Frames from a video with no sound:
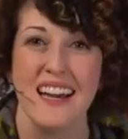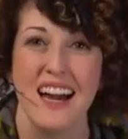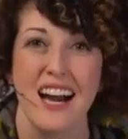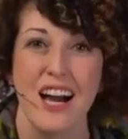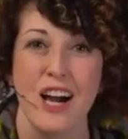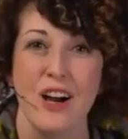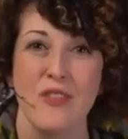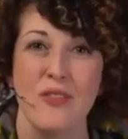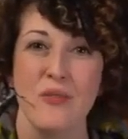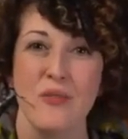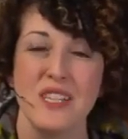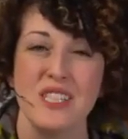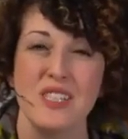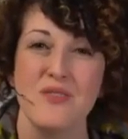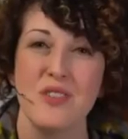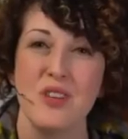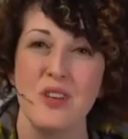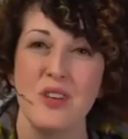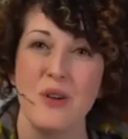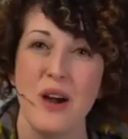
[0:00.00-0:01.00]
The rest
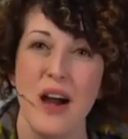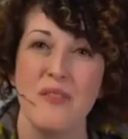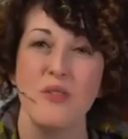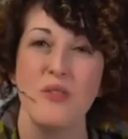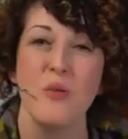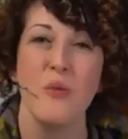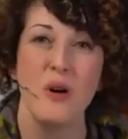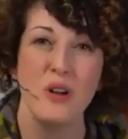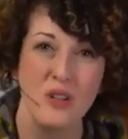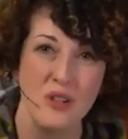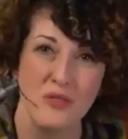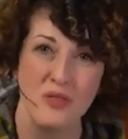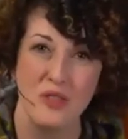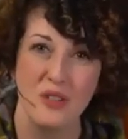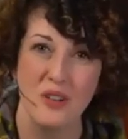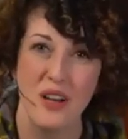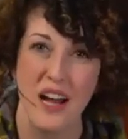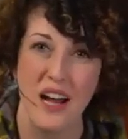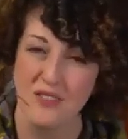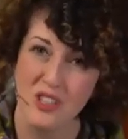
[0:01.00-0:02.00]
of you have a
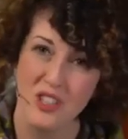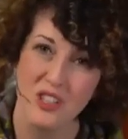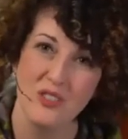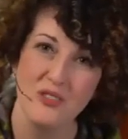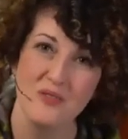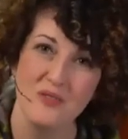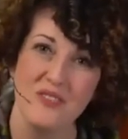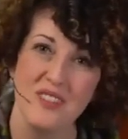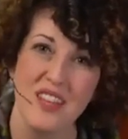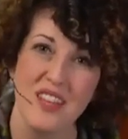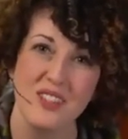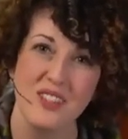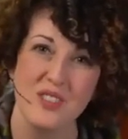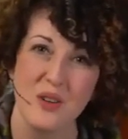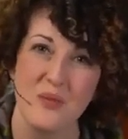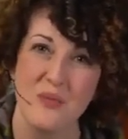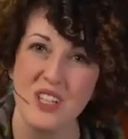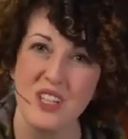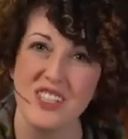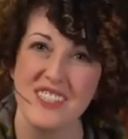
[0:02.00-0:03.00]
wonderful afternoon. Thank you
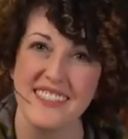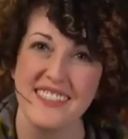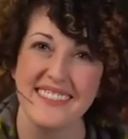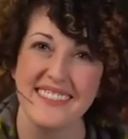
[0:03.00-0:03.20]
so much.